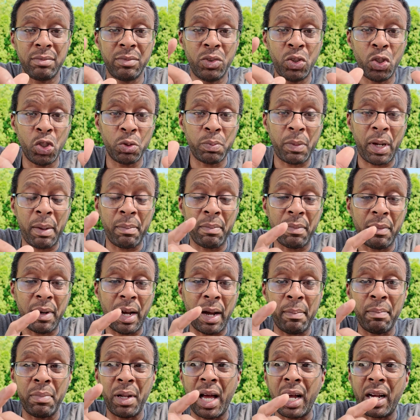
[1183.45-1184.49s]
use
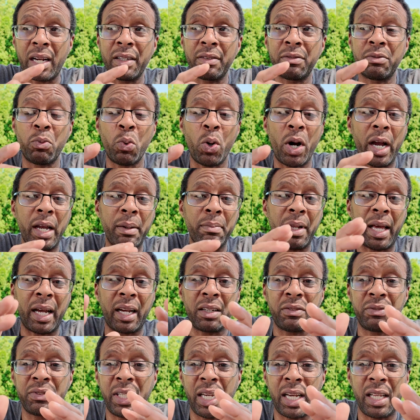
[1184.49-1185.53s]
a block of white,
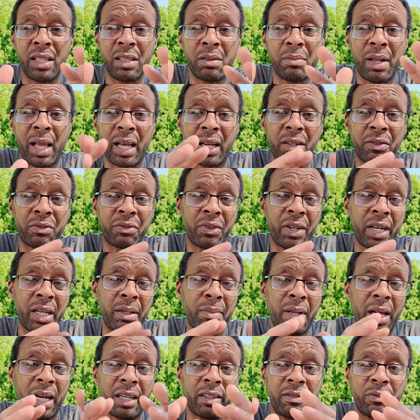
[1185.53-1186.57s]
block of yellow, block of
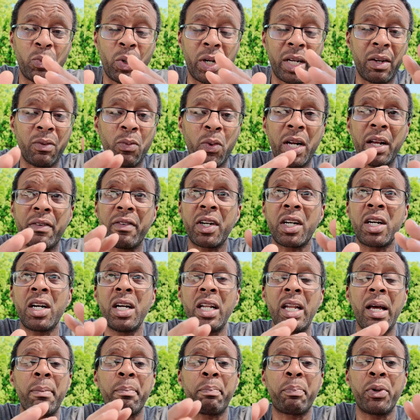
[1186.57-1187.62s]
red, block of whatever
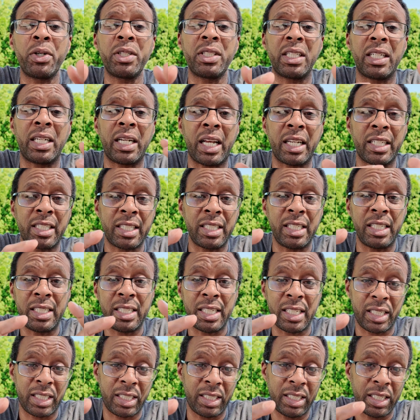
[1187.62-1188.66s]
color I'm printing, and I see
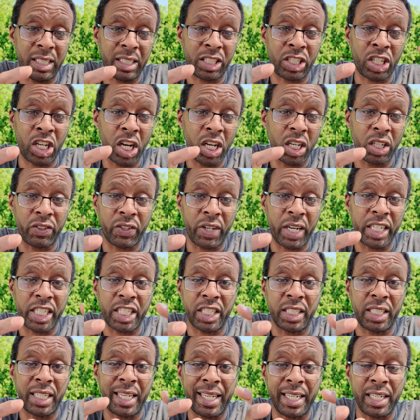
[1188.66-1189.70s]
this
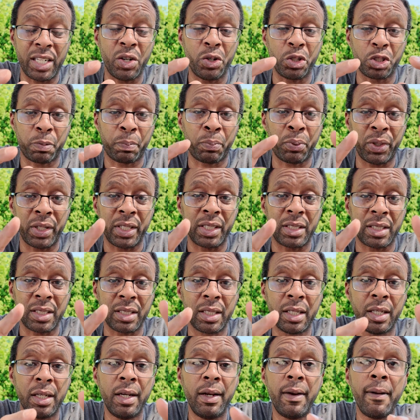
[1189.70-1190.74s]
discoloration in those
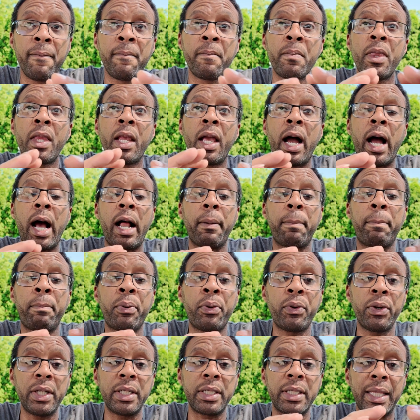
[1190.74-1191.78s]
prints, I'll
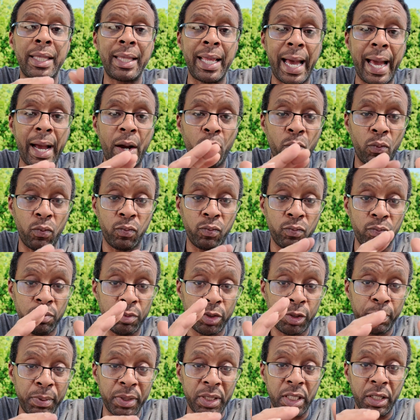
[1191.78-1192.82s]
print that
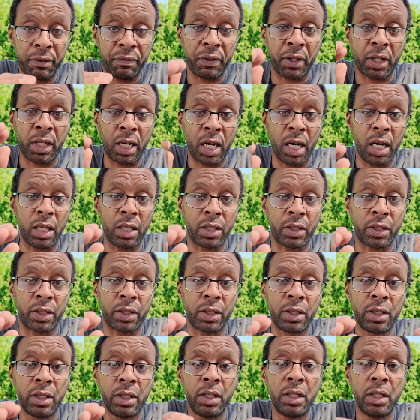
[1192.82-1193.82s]
specific color